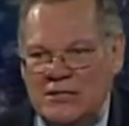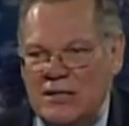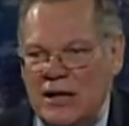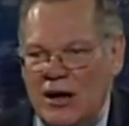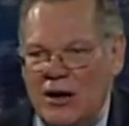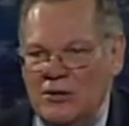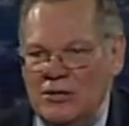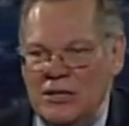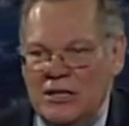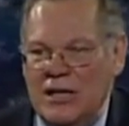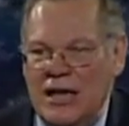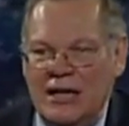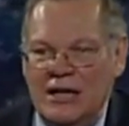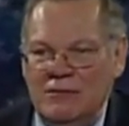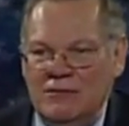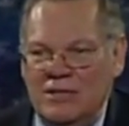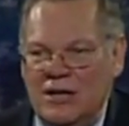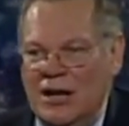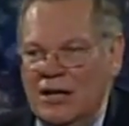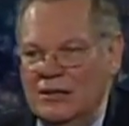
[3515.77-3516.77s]
You can't even
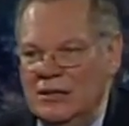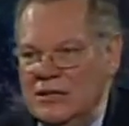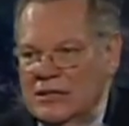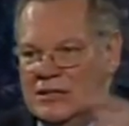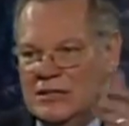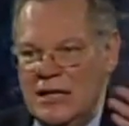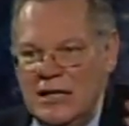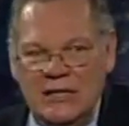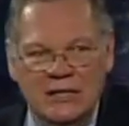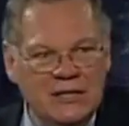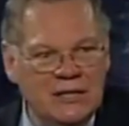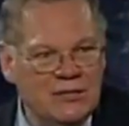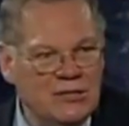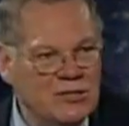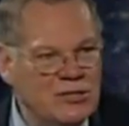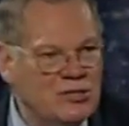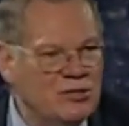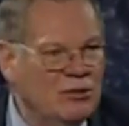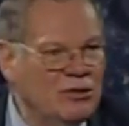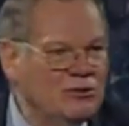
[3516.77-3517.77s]
hardly take it in to show it
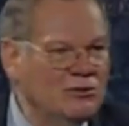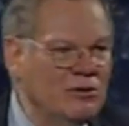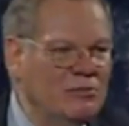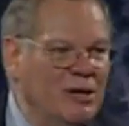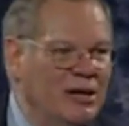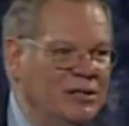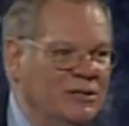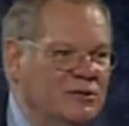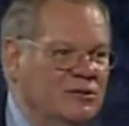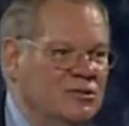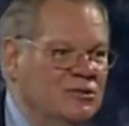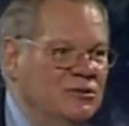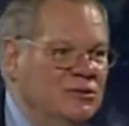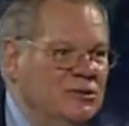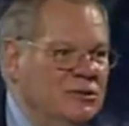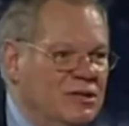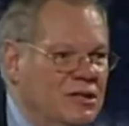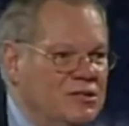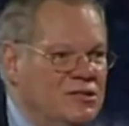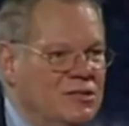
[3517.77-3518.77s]
to a medical student unless
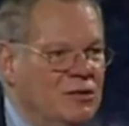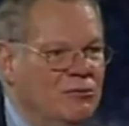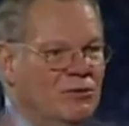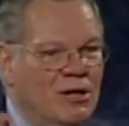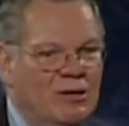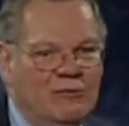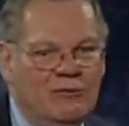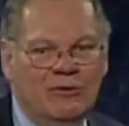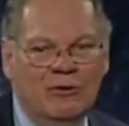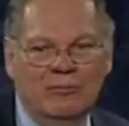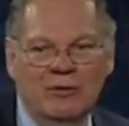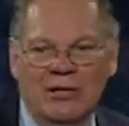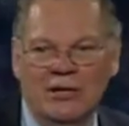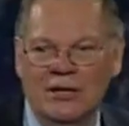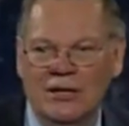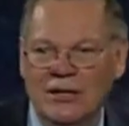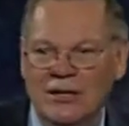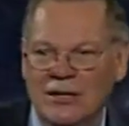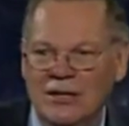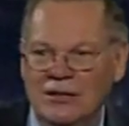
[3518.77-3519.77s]
you run from the
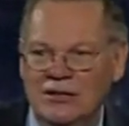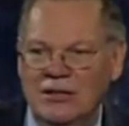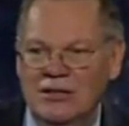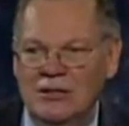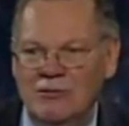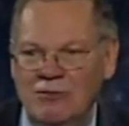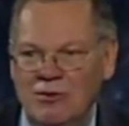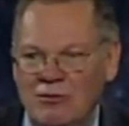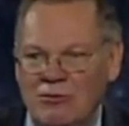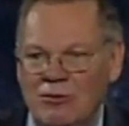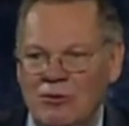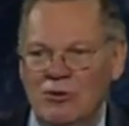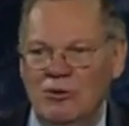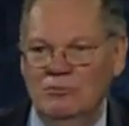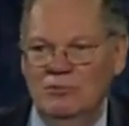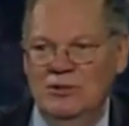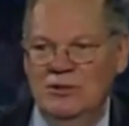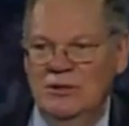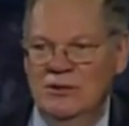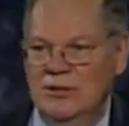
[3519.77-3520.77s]
delivery room to
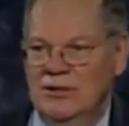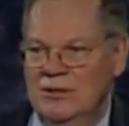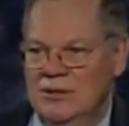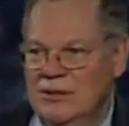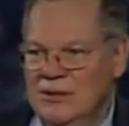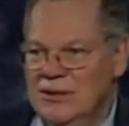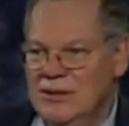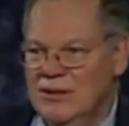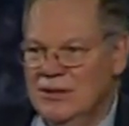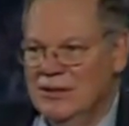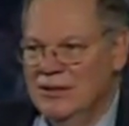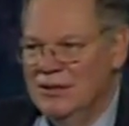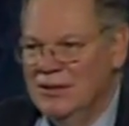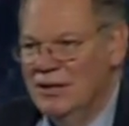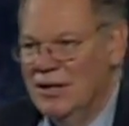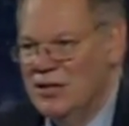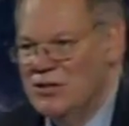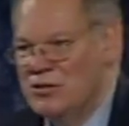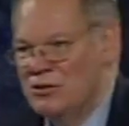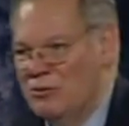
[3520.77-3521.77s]
the lecture
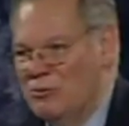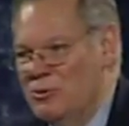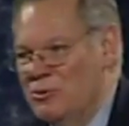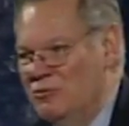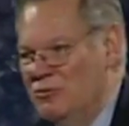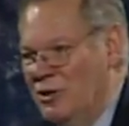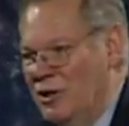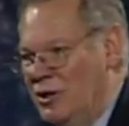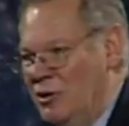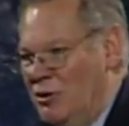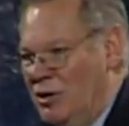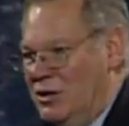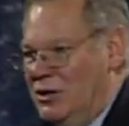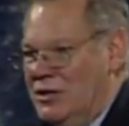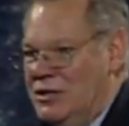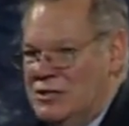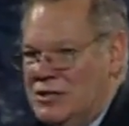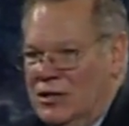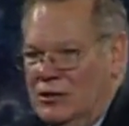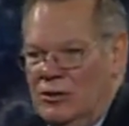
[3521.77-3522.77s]
room very quickly and say,
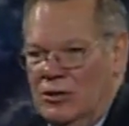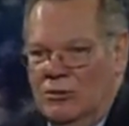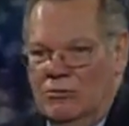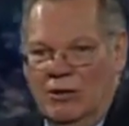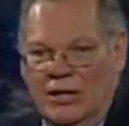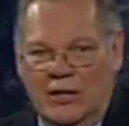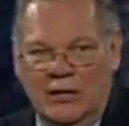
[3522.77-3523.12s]
look, quick.